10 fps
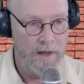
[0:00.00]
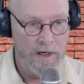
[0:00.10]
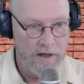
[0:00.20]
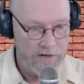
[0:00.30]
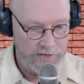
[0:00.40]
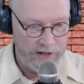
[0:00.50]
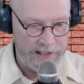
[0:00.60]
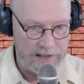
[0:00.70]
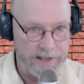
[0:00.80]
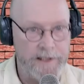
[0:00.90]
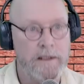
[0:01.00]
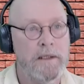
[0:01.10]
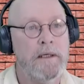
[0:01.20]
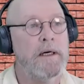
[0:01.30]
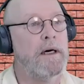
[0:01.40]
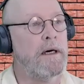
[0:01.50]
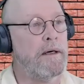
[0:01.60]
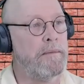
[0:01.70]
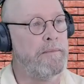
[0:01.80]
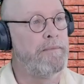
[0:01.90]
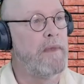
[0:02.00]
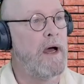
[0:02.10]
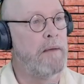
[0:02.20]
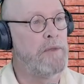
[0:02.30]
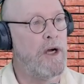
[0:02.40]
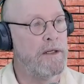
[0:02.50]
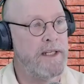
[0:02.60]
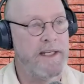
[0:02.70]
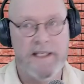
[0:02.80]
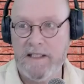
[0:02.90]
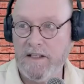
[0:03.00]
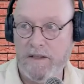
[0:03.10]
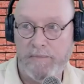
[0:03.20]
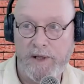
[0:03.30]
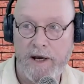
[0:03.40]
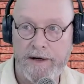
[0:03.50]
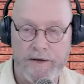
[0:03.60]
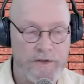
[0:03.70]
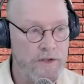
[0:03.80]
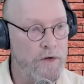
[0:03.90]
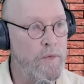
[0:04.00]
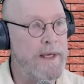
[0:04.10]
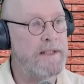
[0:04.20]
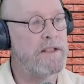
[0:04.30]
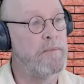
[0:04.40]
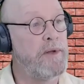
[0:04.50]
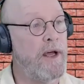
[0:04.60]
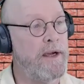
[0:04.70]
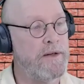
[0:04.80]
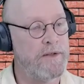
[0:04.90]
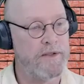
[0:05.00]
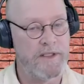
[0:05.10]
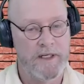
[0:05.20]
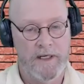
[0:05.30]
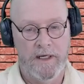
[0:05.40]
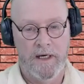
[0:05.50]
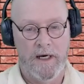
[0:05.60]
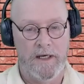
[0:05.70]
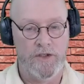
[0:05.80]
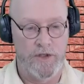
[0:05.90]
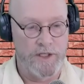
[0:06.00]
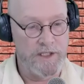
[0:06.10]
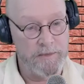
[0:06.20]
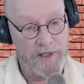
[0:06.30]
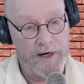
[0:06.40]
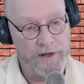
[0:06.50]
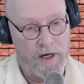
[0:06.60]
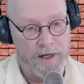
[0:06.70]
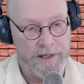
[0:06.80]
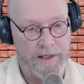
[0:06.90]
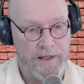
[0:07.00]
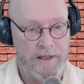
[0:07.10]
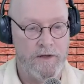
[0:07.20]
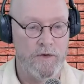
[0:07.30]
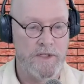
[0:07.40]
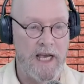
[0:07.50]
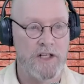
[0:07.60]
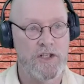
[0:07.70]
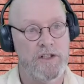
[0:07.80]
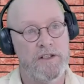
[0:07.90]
Finally, I'm logged in as a supplier. So when suppliers during a supplier audit, those actions are